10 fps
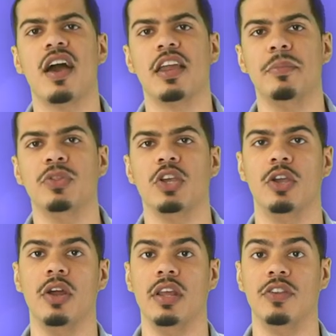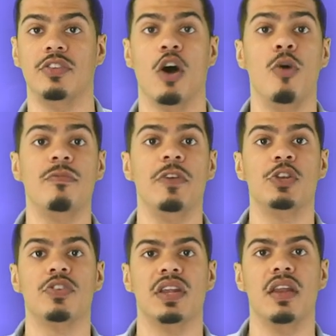talking about the goodies, the home
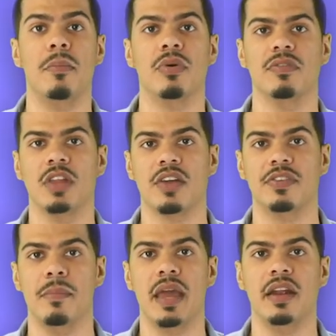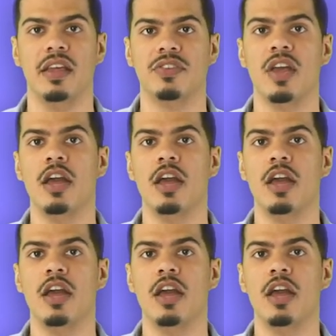features a number of luxe amenities,